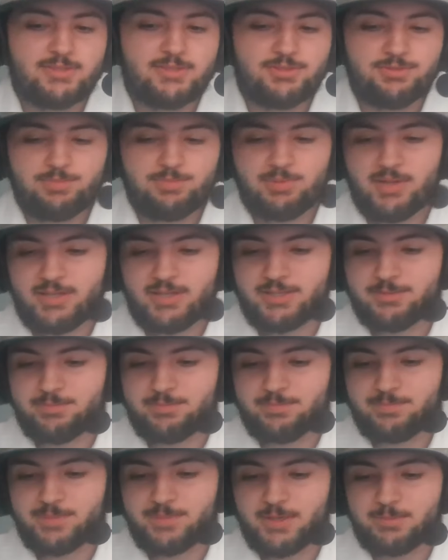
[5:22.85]
To
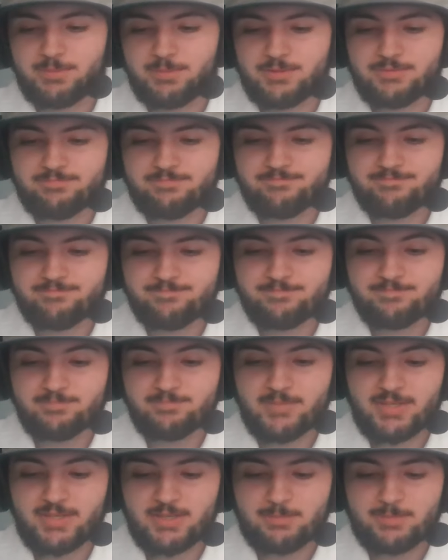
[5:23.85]
plenty people,
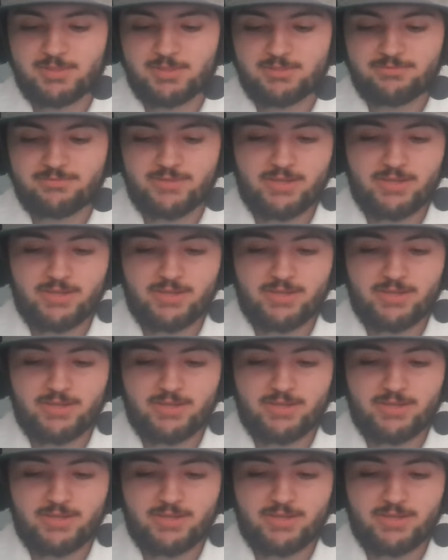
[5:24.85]
may not be your